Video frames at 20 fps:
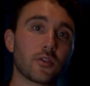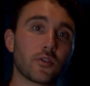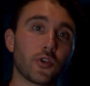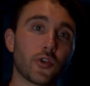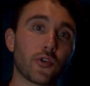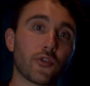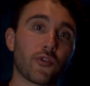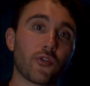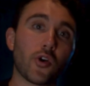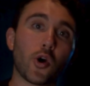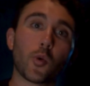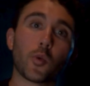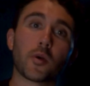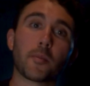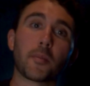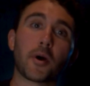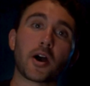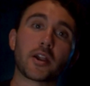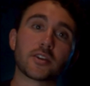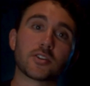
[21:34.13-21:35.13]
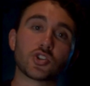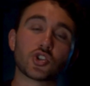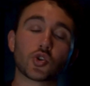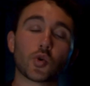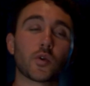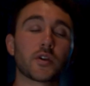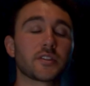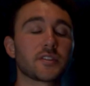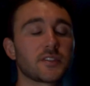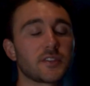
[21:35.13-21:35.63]
your lower body
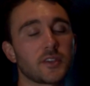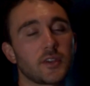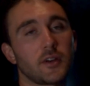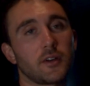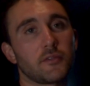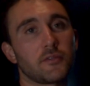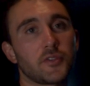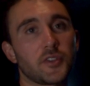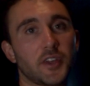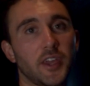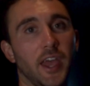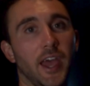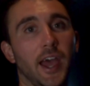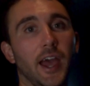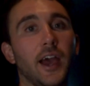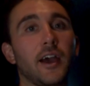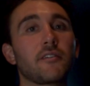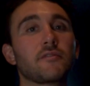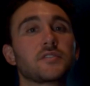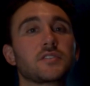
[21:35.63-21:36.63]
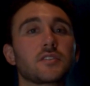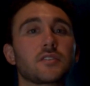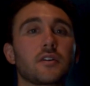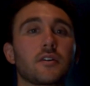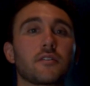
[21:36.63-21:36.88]
joints of the calves,